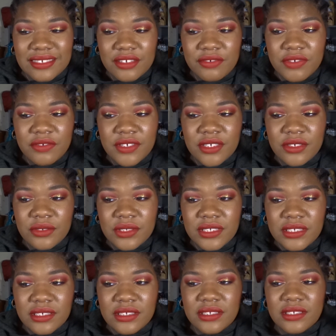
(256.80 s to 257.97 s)
15
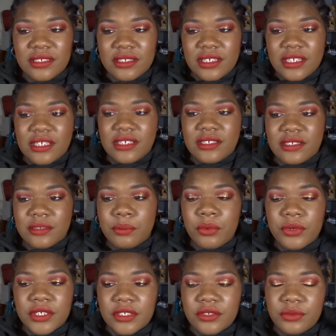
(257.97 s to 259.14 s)
uses is
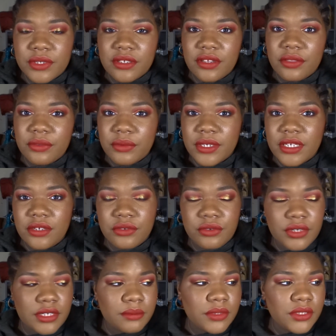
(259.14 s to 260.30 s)
0.23
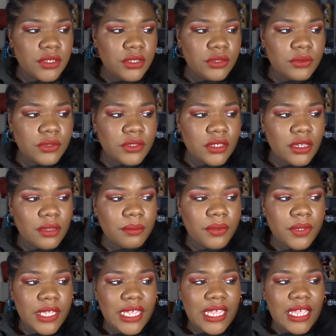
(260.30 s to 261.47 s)
grams used up.
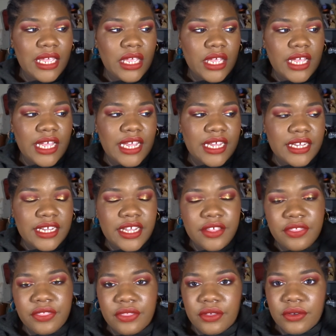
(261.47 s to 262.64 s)
I
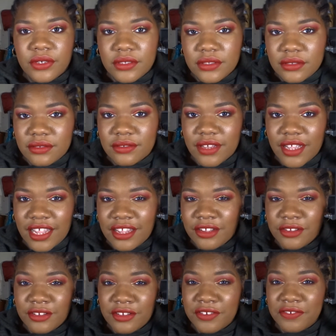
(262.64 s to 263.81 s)
thought I
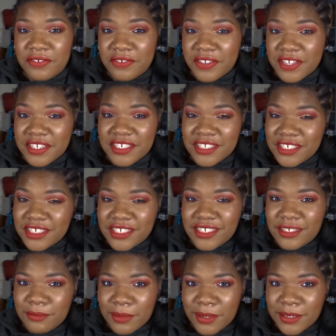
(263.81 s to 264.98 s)
could finish this
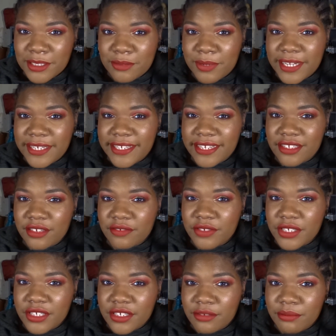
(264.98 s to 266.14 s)
blush by the end of the
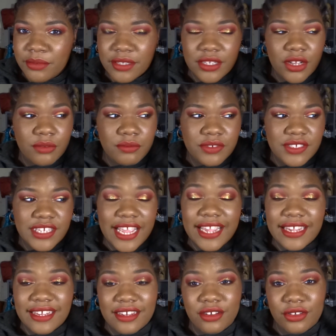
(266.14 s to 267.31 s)
year, but obviously I
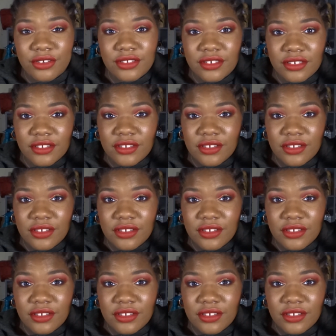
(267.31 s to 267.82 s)
cannot.